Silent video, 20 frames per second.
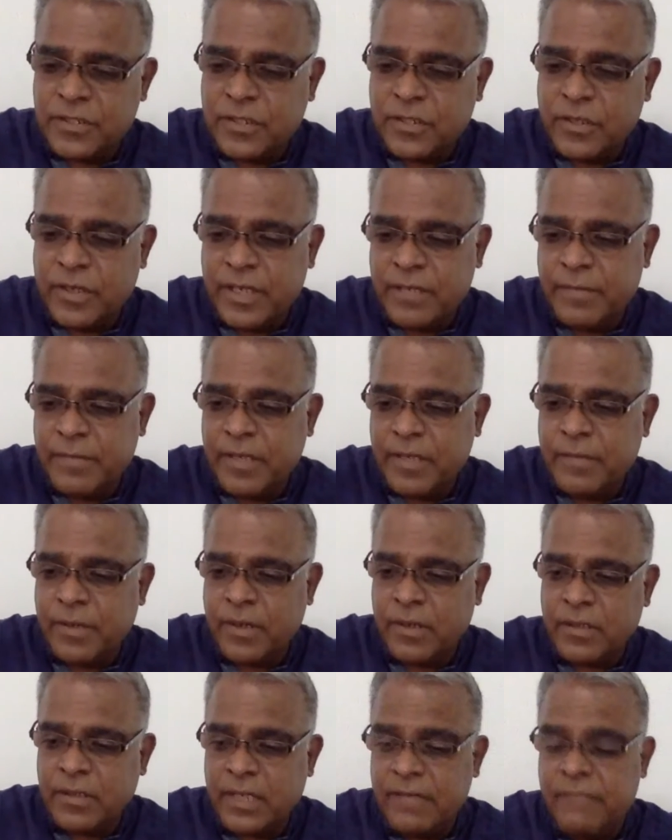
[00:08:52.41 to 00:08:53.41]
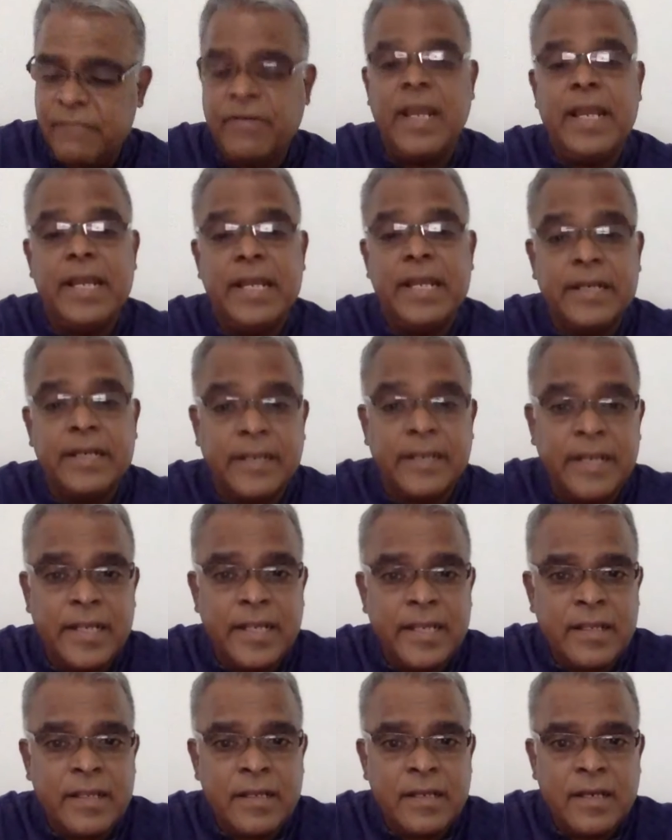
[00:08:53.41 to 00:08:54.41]
going to be about if I
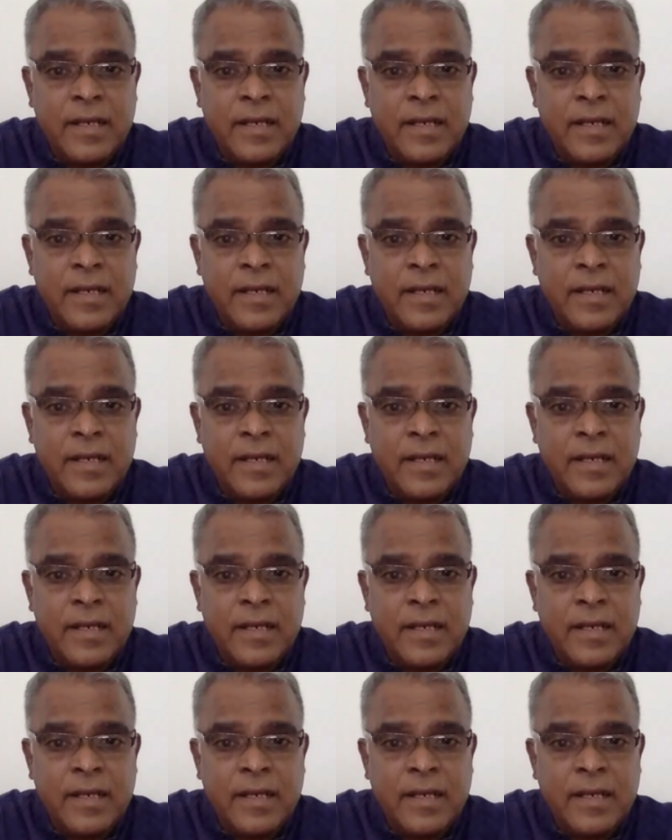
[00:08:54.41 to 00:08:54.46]
agree,